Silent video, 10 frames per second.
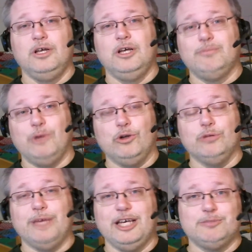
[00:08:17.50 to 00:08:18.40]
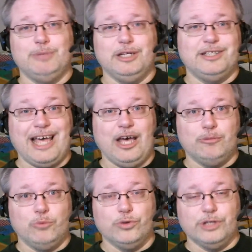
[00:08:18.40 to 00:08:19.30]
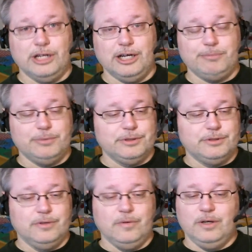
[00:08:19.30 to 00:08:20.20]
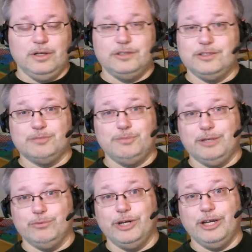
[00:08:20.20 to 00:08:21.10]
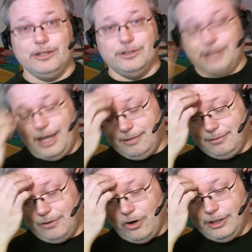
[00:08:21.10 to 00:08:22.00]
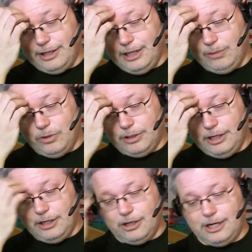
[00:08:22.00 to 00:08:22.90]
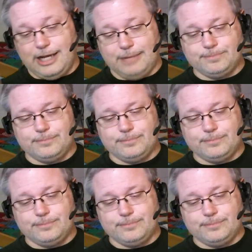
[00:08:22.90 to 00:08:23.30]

modem has been down more than up. It's just been ridiculous. Can't hardly get any work done online.